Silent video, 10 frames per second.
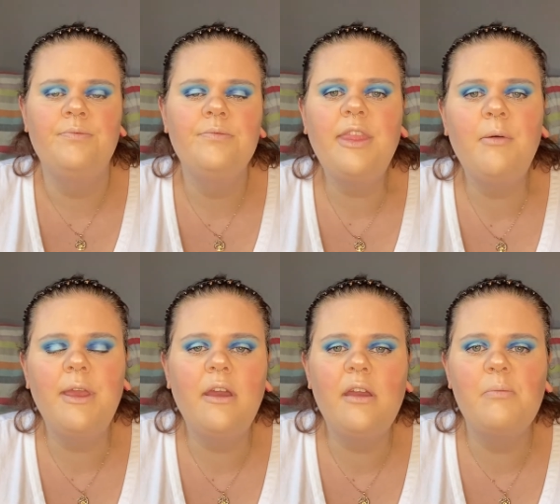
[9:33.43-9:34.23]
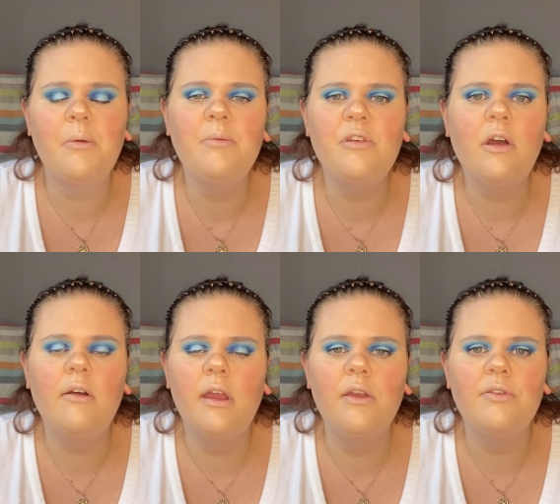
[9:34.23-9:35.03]
There we go, my
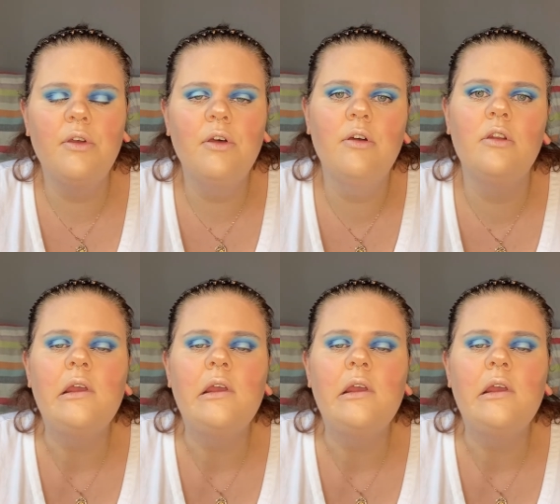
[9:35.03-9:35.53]
mascara is on.